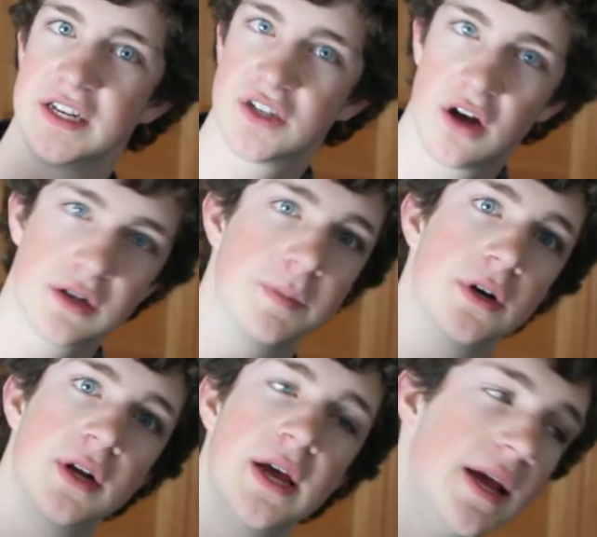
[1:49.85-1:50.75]

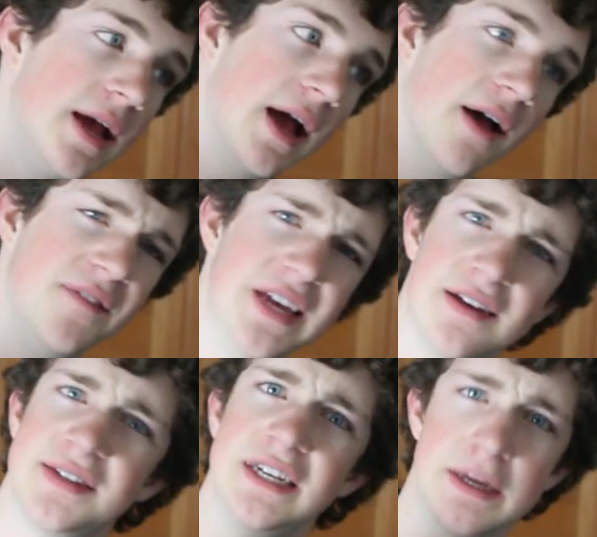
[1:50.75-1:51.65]
Songbird, uh,
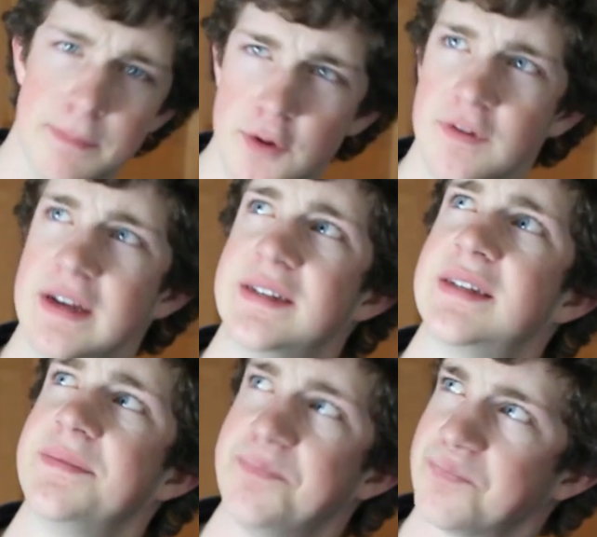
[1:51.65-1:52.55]
VLC, Movist.